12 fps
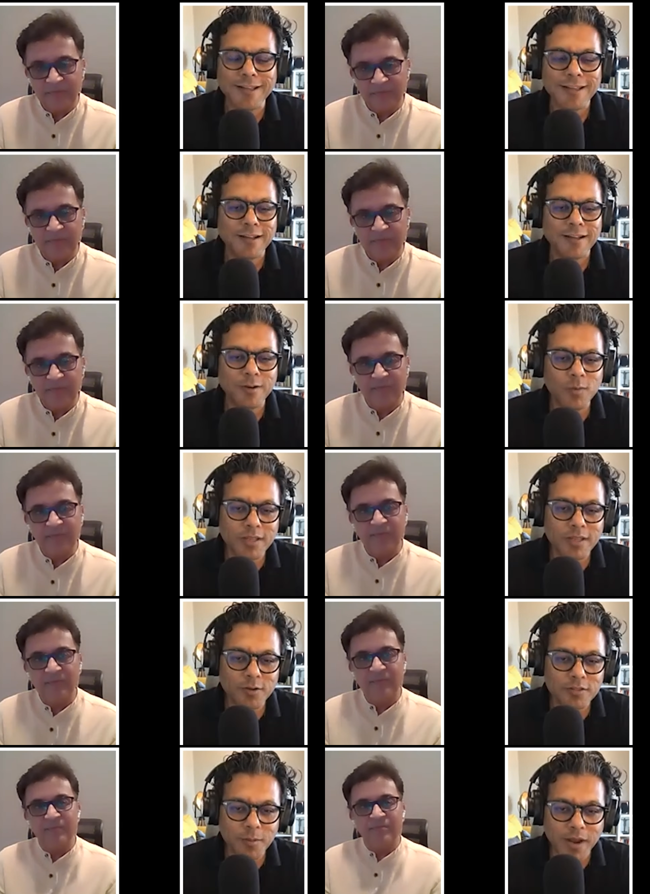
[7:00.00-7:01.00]
Speaker 1: working
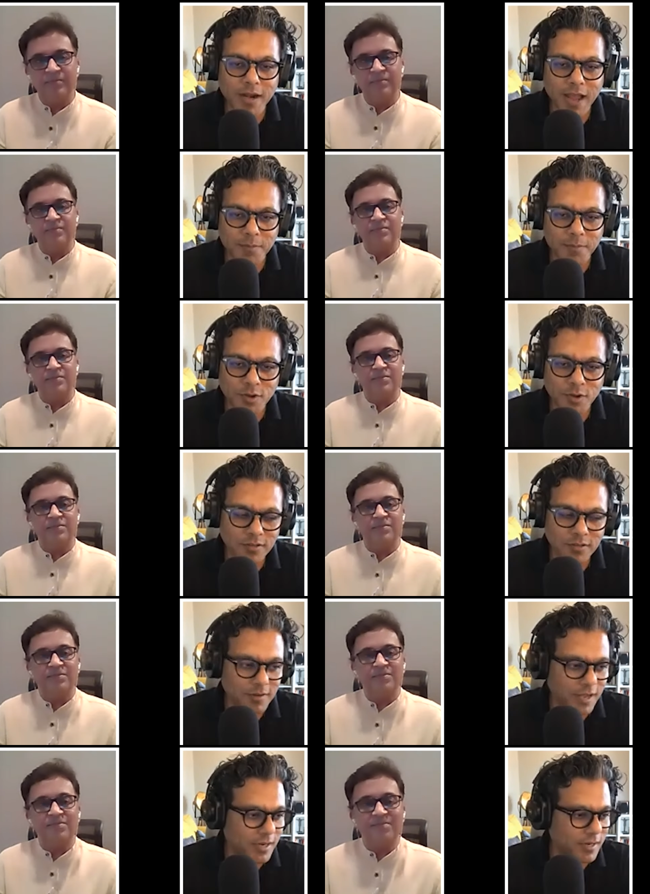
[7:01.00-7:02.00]
on the brand Amazon,
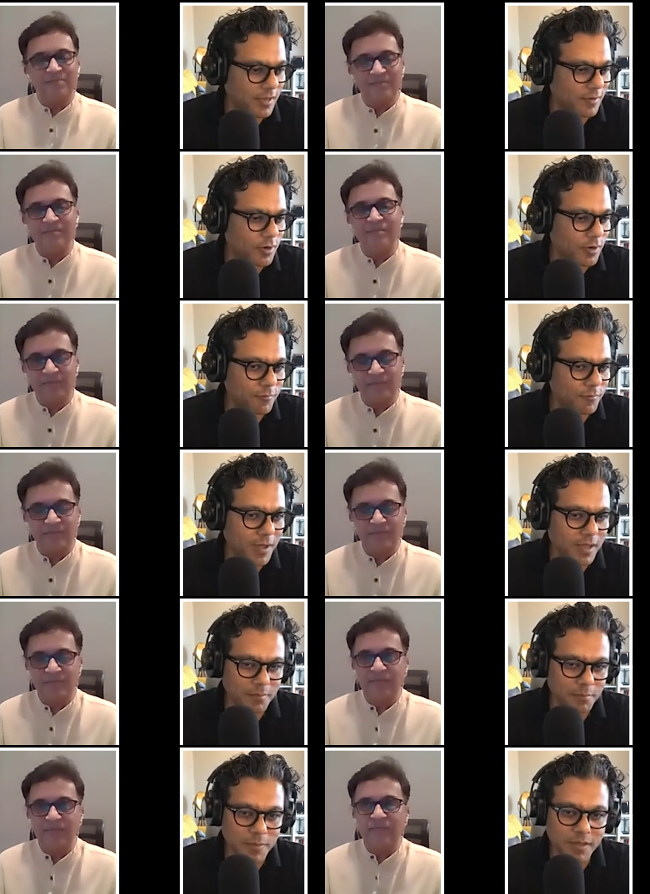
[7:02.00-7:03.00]
right? And one of my
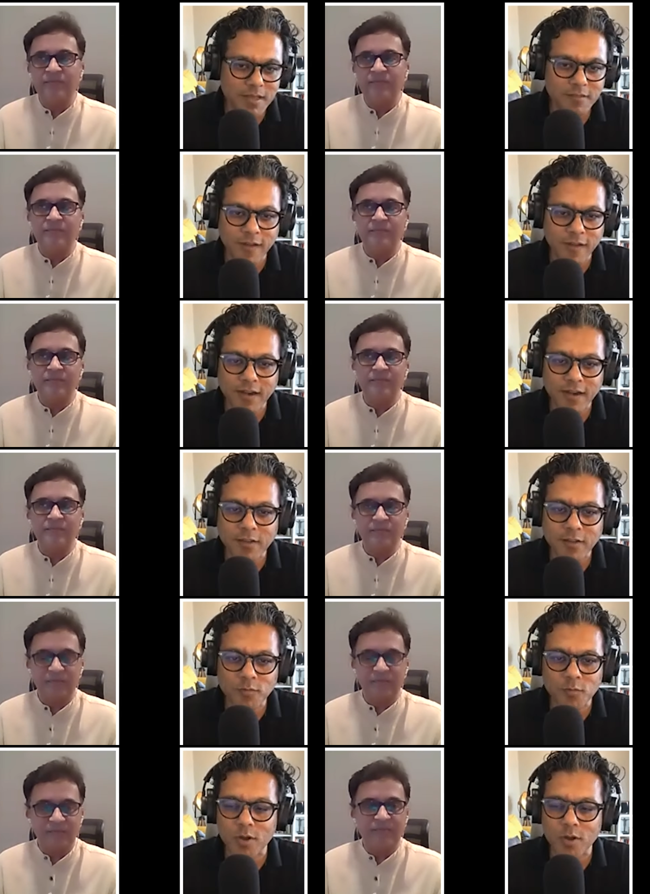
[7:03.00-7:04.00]
biggest
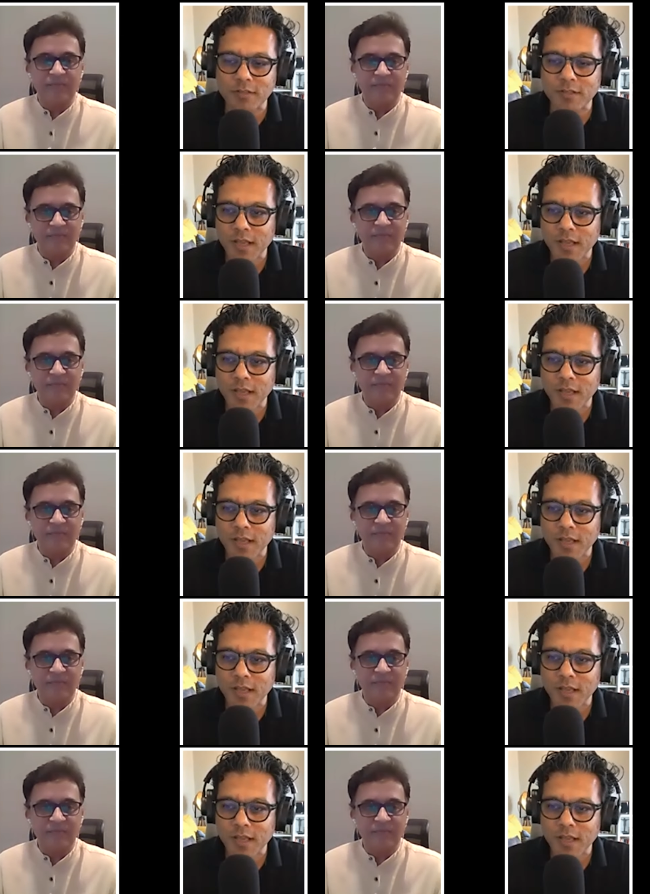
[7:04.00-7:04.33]
findings was